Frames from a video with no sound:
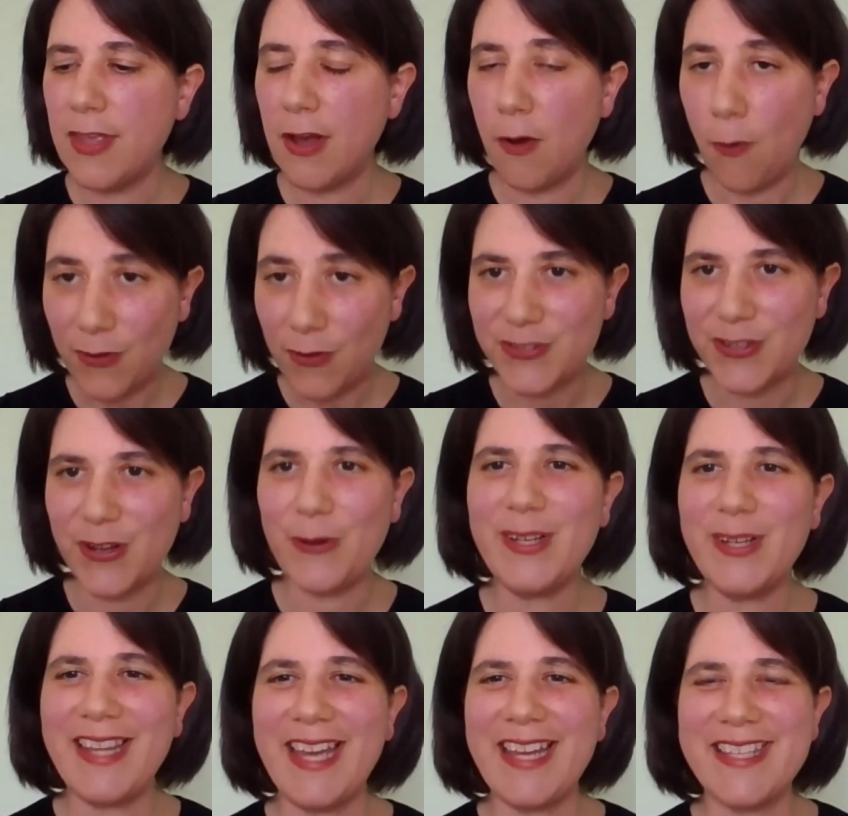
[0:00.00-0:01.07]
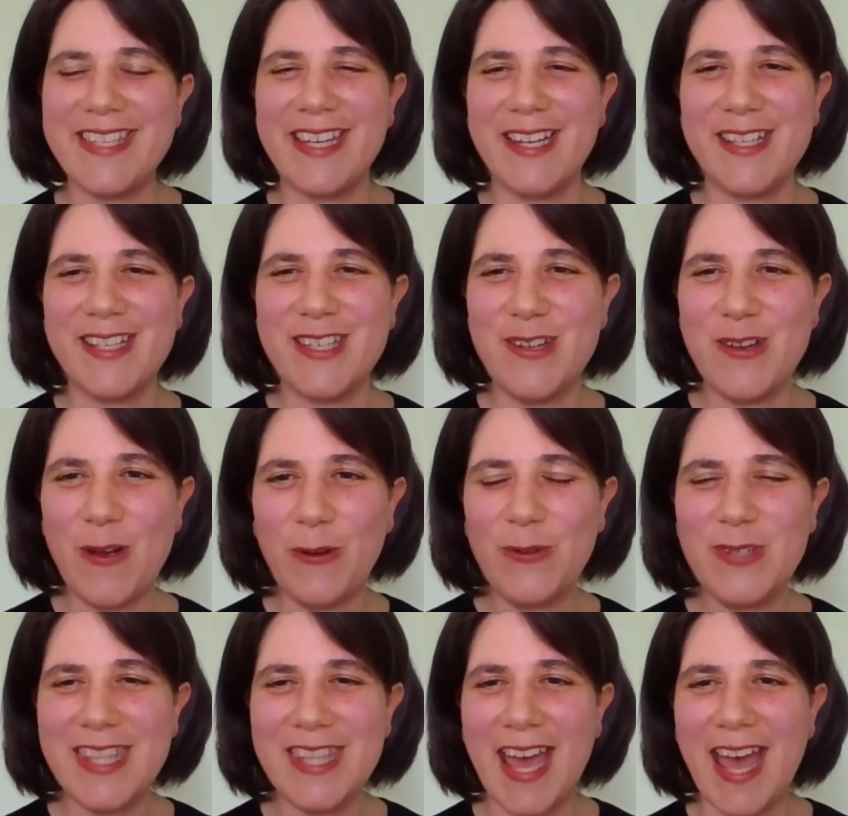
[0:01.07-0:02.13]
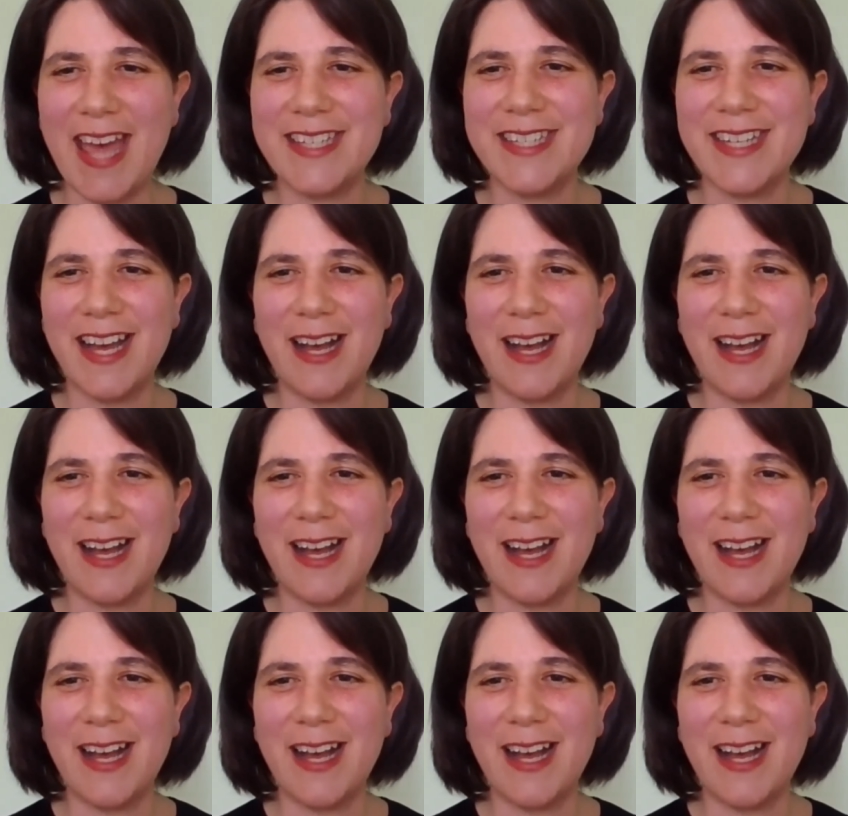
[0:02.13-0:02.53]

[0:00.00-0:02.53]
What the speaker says: Also, I'd like to note that